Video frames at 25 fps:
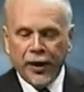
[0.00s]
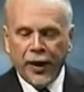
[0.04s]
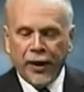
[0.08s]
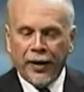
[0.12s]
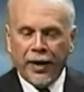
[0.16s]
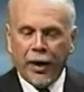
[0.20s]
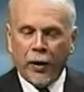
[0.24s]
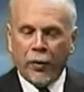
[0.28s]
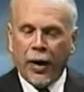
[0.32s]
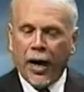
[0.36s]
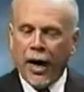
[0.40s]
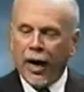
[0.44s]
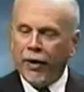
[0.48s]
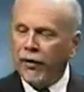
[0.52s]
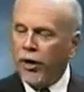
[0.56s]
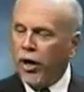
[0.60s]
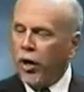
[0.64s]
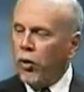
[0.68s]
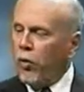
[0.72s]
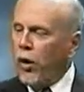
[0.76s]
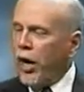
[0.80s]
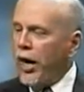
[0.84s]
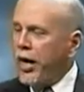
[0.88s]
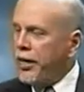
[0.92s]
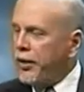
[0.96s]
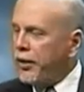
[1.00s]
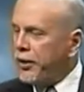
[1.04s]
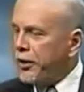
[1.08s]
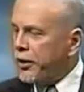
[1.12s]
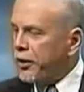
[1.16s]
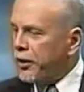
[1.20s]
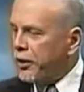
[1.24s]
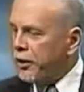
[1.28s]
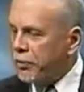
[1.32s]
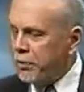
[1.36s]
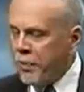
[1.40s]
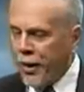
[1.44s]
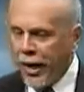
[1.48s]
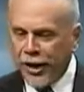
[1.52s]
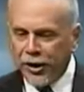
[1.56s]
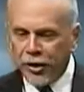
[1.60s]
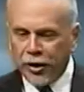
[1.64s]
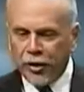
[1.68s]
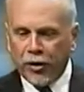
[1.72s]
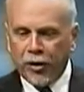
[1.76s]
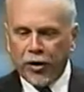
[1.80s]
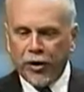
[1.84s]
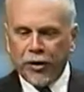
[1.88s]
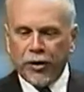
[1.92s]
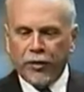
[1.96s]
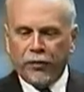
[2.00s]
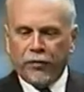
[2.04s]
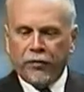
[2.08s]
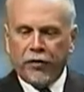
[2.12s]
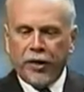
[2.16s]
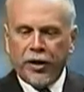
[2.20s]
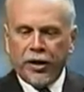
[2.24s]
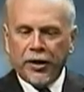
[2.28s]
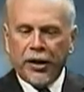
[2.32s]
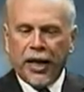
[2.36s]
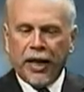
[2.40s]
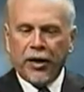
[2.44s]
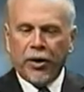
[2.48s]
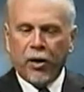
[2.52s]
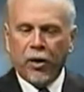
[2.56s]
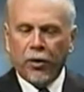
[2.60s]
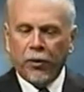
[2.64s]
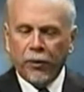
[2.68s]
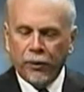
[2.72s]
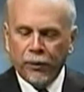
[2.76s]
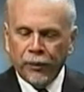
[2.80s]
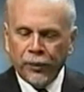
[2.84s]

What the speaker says: They were having a race, pastor and some friends I know,